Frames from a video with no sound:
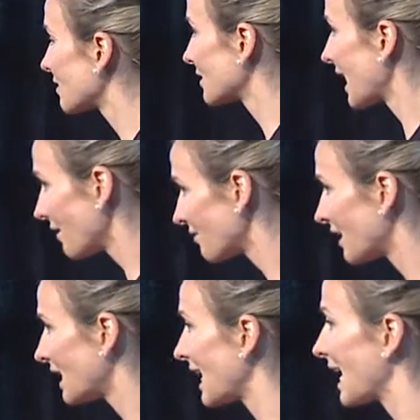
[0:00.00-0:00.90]

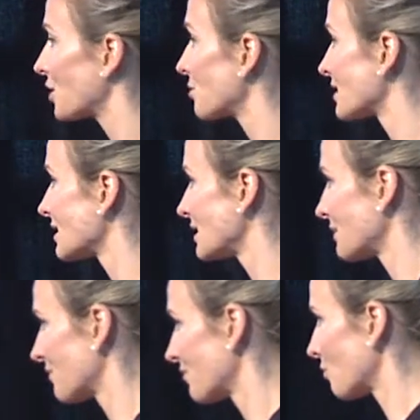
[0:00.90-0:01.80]
caffeine out of your
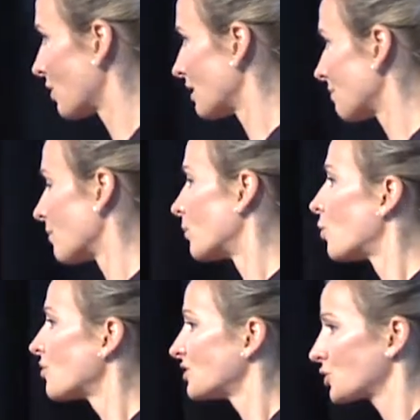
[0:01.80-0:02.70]
system for
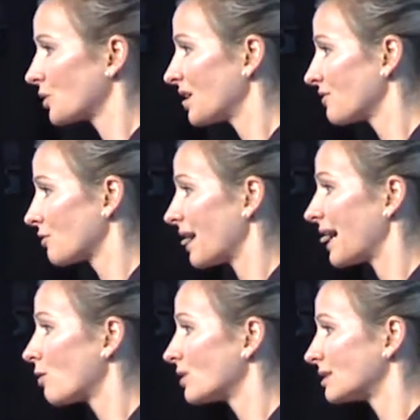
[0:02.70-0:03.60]
more than 24
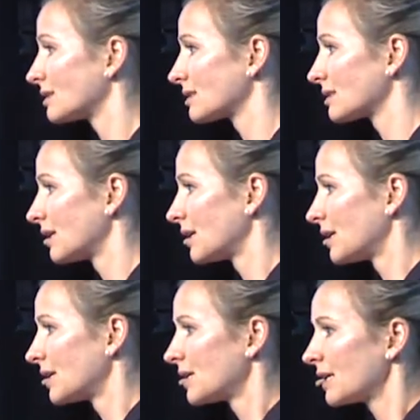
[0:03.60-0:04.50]
hours.
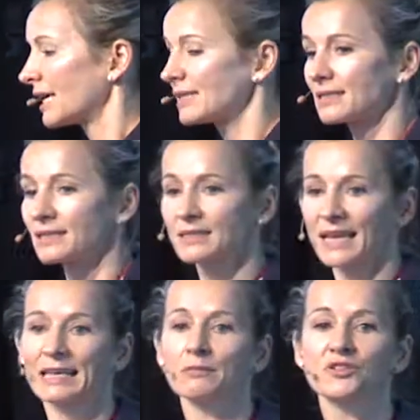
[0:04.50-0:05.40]
It's the
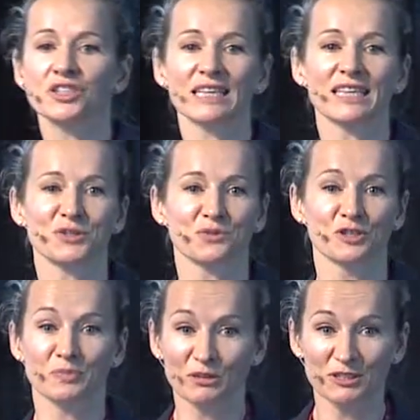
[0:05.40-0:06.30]
same gene that's
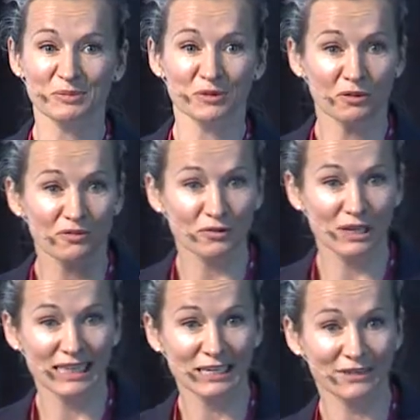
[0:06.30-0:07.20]
responsible for
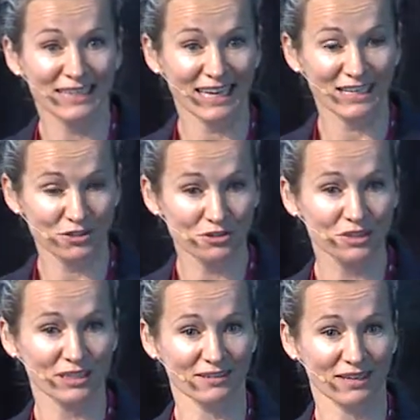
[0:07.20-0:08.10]
clearing
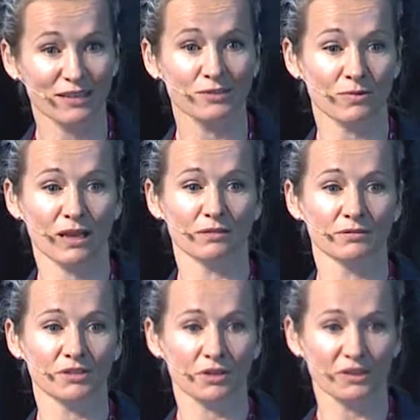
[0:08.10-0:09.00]
estrogen as well.
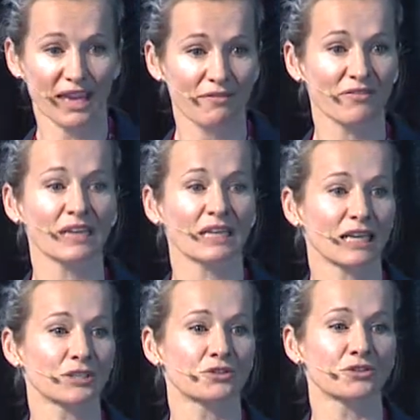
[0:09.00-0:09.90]
So caffeine and
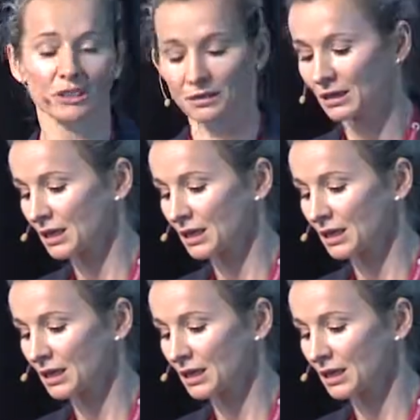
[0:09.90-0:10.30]
estrogen